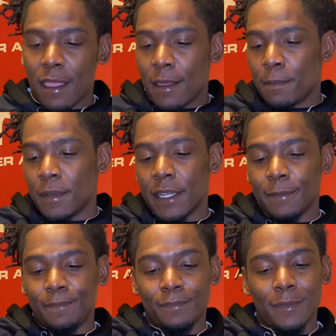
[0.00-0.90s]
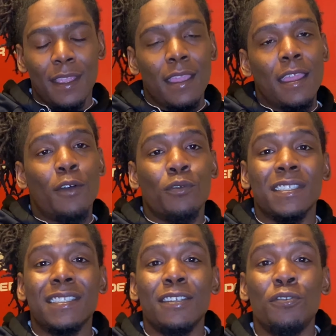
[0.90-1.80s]
But I want to
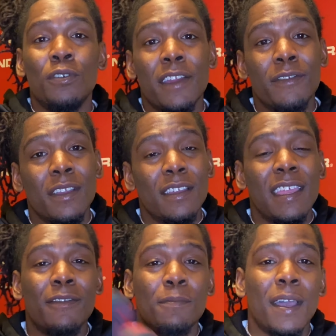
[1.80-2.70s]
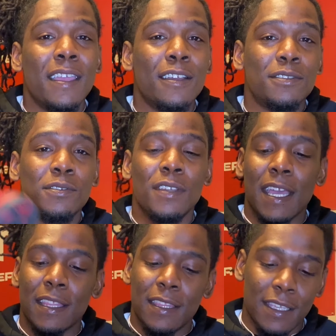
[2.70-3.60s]
see whoever everybody else who
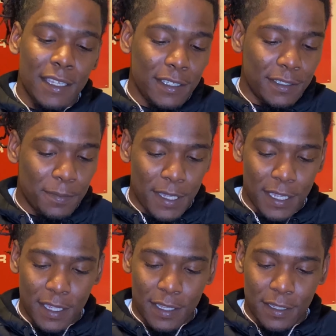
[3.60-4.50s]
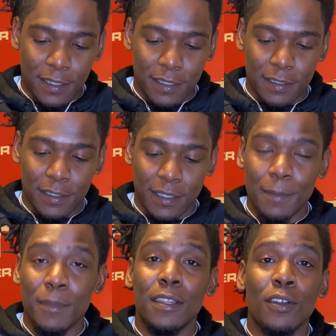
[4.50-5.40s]
got these, man. Let
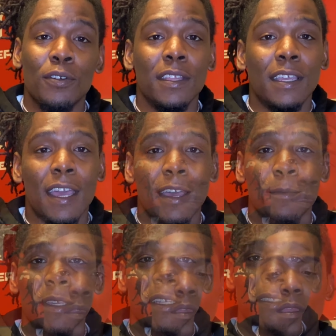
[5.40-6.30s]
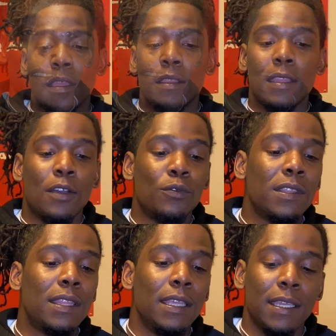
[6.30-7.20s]
me know in the comments. Now with
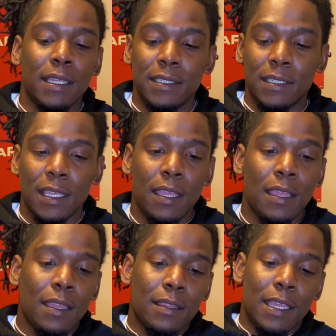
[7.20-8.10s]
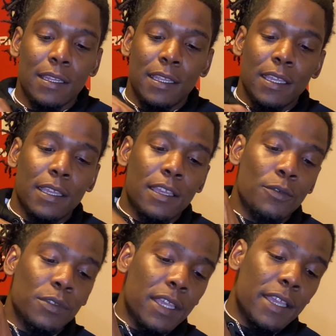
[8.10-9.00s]
these, they did come
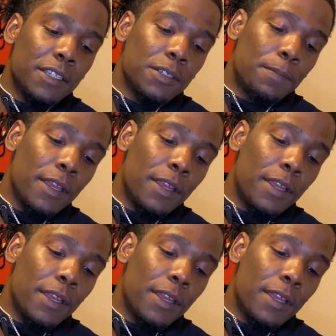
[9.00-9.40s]
with the extra pair